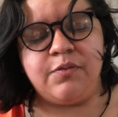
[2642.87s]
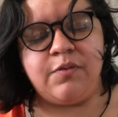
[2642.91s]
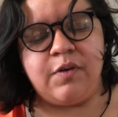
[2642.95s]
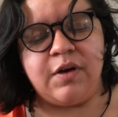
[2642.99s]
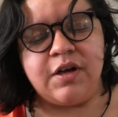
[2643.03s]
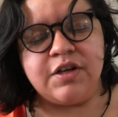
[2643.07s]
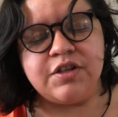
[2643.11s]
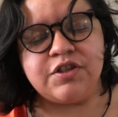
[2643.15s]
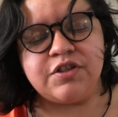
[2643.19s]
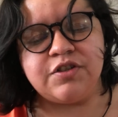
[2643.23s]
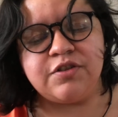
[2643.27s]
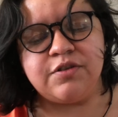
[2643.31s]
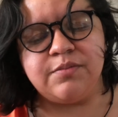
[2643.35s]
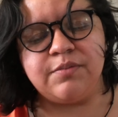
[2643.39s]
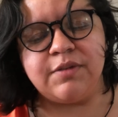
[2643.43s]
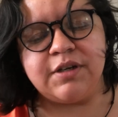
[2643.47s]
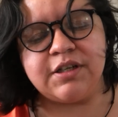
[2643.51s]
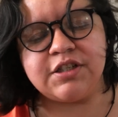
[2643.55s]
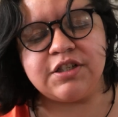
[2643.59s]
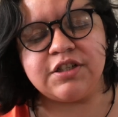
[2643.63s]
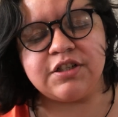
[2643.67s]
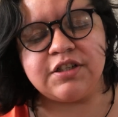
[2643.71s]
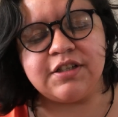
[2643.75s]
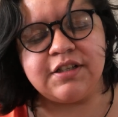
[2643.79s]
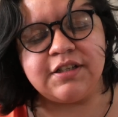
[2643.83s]
watch too
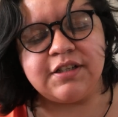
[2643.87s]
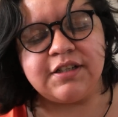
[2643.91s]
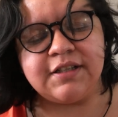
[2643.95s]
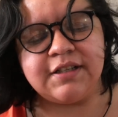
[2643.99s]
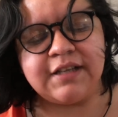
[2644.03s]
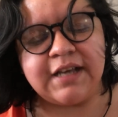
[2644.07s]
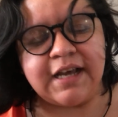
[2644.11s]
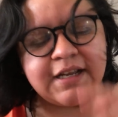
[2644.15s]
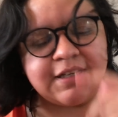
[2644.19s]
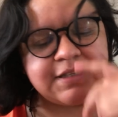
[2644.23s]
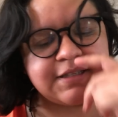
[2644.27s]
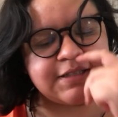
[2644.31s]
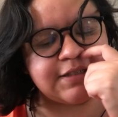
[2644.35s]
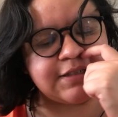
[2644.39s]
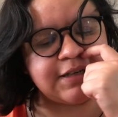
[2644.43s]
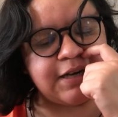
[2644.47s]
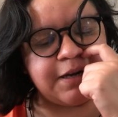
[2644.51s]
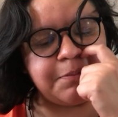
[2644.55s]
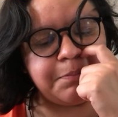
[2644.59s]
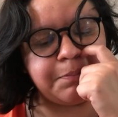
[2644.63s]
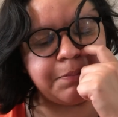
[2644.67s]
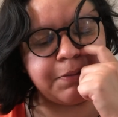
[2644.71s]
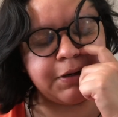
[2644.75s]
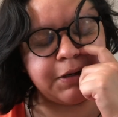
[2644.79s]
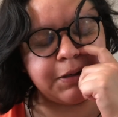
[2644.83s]
much of the Head
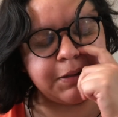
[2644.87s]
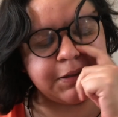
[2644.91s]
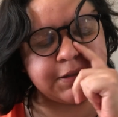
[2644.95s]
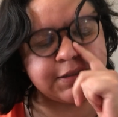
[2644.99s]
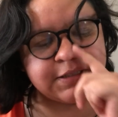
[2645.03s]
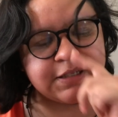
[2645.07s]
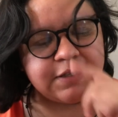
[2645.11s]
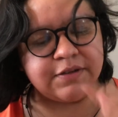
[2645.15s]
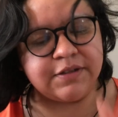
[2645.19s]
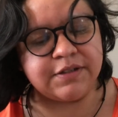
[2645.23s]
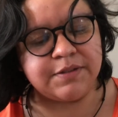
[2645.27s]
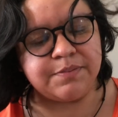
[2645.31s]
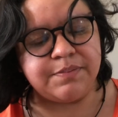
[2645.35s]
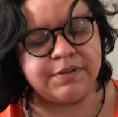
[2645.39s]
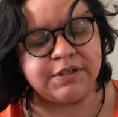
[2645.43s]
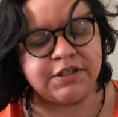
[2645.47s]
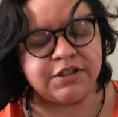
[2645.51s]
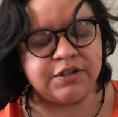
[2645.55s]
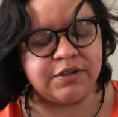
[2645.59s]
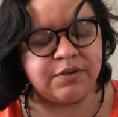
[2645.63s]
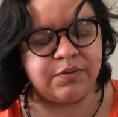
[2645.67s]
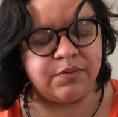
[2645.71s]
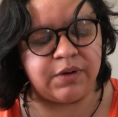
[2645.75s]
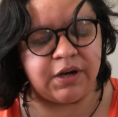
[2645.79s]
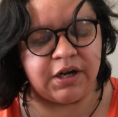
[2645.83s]
Stomper because I was
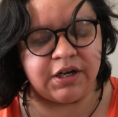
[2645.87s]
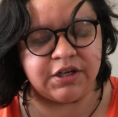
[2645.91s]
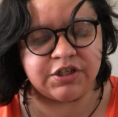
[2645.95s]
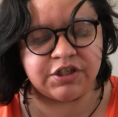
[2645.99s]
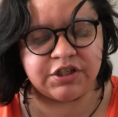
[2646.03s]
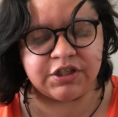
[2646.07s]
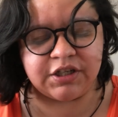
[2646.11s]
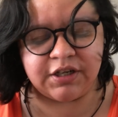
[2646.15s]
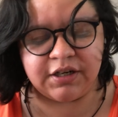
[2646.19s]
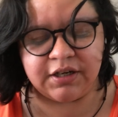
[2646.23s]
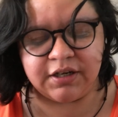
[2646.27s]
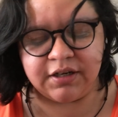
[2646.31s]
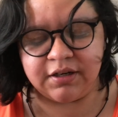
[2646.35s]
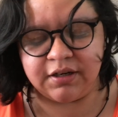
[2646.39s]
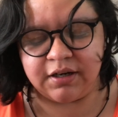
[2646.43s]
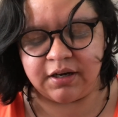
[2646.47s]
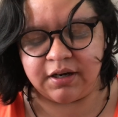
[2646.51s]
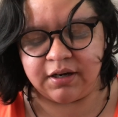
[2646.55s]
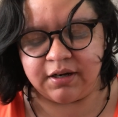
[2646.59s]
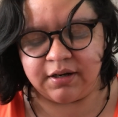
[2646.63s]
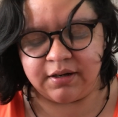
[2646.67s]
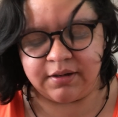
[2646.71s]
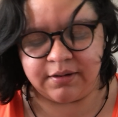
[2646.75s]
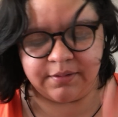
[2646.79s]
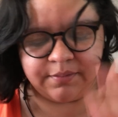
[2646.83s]
busy watching
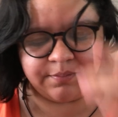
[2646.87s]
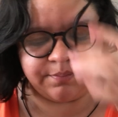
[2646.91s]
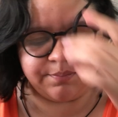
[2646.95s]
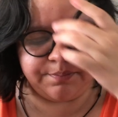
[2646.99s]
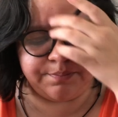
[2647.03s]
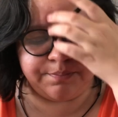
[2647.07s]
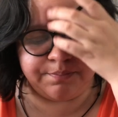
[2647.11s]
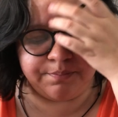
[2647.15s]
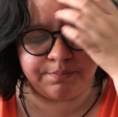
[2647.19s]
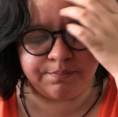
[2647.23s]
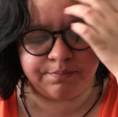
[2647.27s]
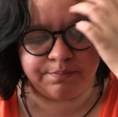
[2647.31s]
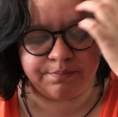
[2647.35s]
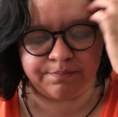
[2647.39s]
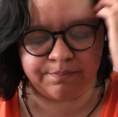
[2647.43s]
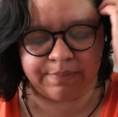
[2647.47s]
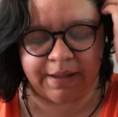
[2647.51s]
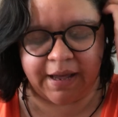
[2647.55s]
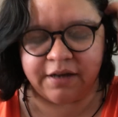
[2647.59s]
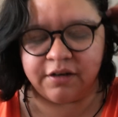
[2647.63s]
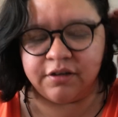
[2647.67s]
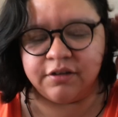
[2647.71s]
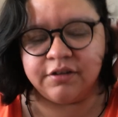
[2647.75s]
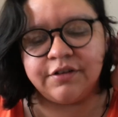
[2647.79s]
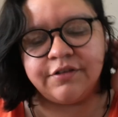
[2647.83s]

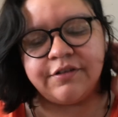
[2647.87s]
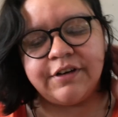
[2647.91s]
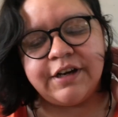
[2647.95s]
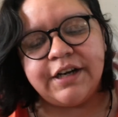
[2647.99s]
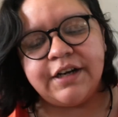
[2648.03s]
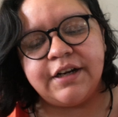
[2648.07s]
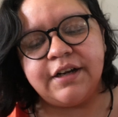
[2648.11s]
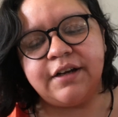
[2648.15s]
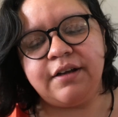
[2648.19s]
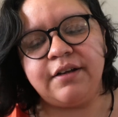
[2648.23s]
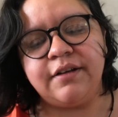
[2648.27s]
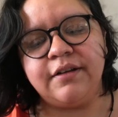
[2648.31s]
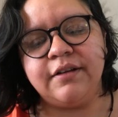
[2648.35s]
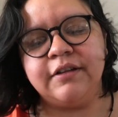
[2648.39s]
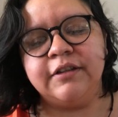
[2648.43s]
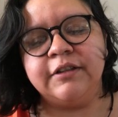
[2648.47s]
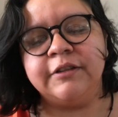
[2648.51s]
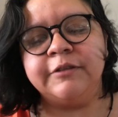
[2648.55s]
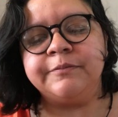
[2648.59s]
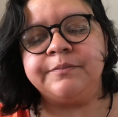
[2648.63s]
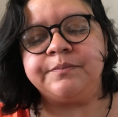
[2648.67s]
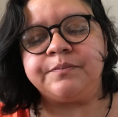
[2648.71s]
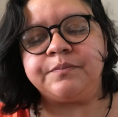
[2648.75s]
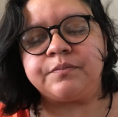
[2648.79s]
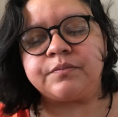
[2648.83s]
Battle Arena,
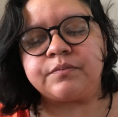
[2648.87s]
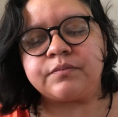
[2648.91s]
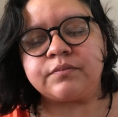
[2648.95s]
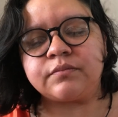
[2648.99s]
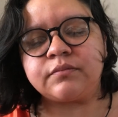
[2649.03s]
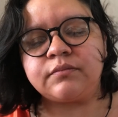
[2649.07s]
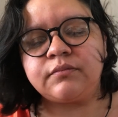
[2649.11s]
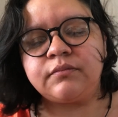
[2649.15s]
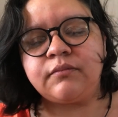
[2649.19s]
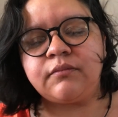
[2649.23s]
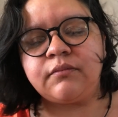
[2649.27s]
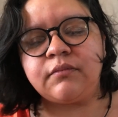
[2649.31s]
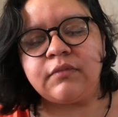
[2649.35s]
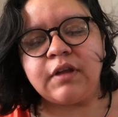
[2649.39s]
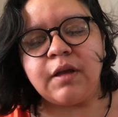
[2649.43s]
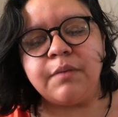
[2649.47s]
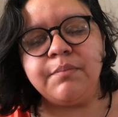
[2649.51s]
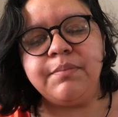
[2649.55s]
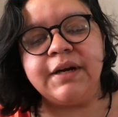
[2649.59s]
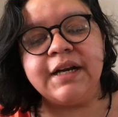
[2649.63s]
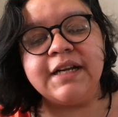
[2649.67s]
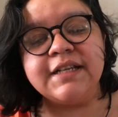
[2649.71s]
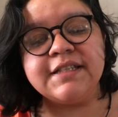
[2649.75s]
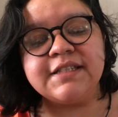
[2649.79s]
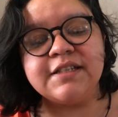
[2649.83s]

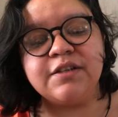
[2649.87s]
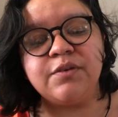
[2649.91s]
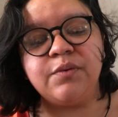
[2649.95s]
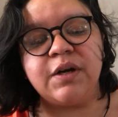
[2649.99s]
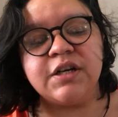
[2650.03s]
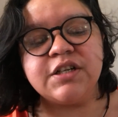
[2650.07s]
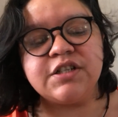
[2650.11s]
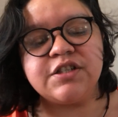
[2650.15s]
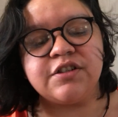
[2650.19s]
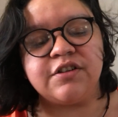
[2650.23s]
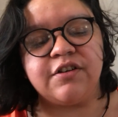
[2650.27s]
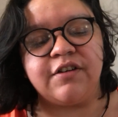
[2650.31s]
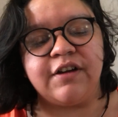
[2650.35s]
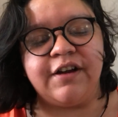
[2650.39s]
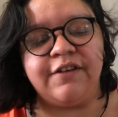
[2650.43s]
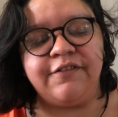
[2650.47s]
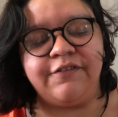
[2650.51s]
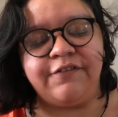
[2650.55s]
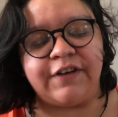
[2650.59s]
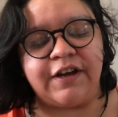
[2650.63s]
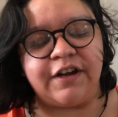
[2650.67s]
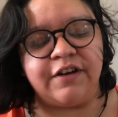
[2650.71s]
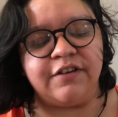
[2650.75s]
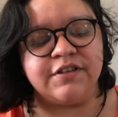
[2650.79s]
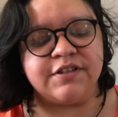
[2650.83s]
but I did watch the grand
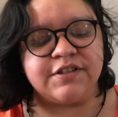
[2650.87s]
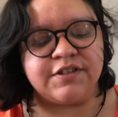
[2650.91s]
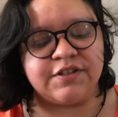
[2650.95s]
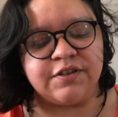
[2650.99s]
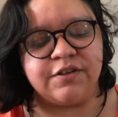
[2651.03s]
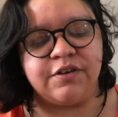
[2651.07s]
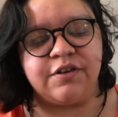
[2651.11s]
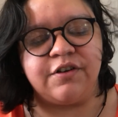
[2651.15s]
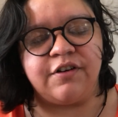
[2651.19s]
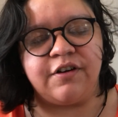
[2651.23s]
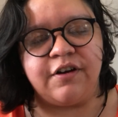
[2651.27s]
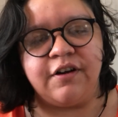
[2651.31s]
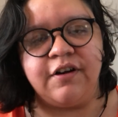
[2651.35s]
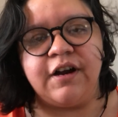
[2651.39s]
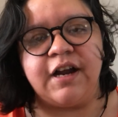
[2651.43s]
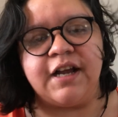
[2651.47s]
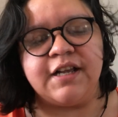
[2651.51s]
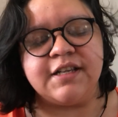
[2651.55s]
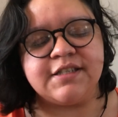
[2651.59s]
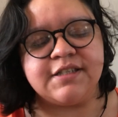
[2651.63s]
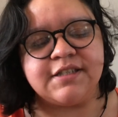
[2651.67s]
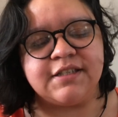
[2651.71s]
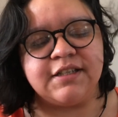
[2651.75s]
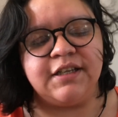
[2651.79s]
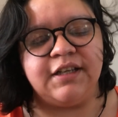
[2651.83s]
finals, so
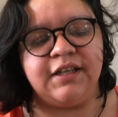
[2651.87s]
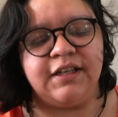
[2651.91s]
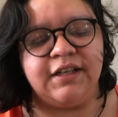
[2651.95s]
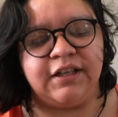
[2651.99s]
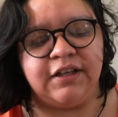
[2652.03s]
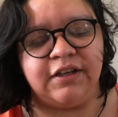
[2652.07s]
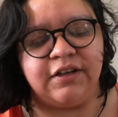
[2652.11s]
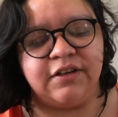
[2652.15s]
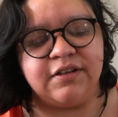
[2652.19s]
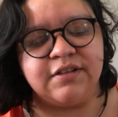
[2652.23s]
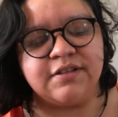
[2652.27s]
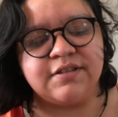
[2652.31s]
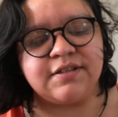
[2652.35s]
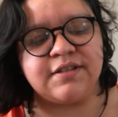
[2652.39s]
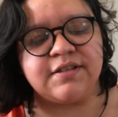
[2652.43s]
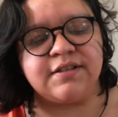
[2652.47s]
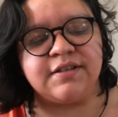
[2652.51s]
congrats to Ilias.